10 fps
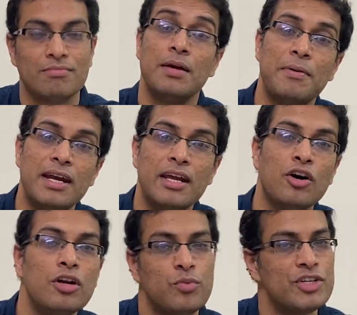depending
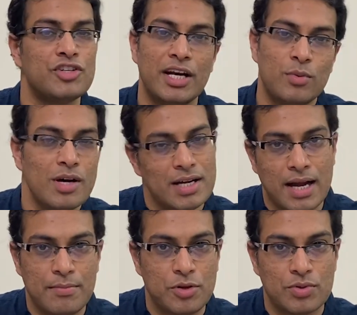on which network
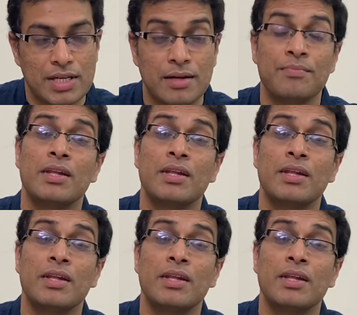I'm using.